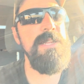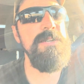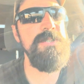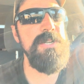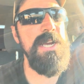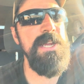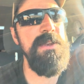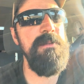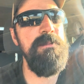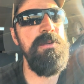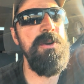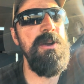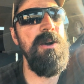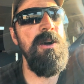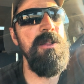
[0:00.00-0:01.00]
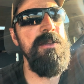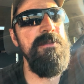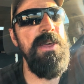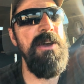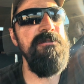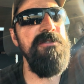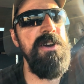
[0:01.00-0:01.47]
are trying to put all of
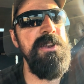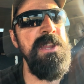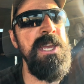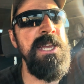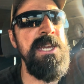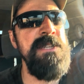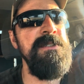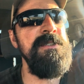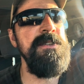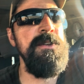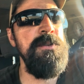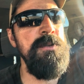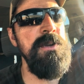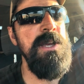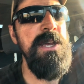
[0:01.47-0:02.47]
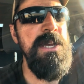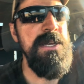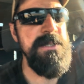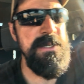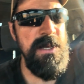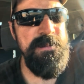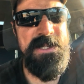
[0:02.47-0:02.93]
that funding into
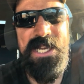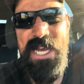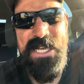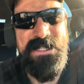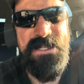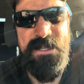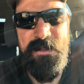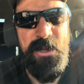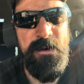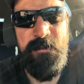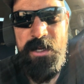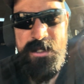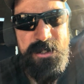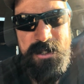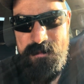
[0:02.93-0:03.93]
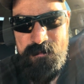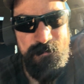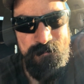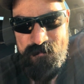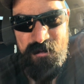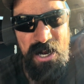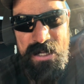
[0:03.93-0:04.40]
subsidizing their rich
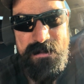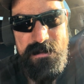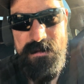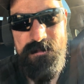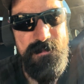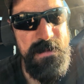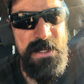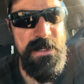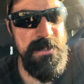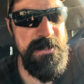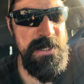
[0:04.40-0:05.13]
friends, and